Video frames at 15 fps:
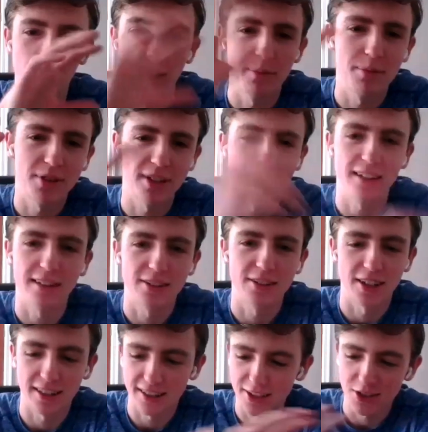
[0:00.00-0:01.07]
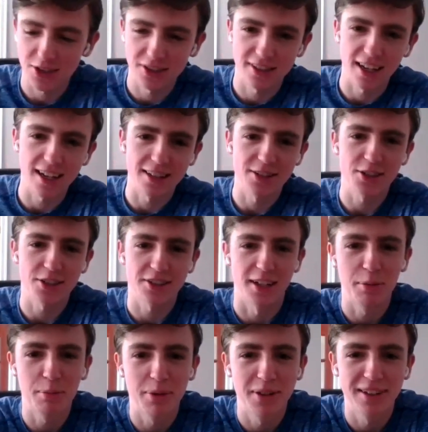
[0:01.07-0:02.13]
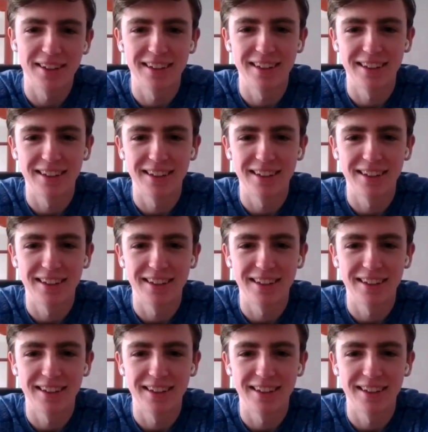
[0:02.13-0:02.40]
the website and say this is Dean's tip.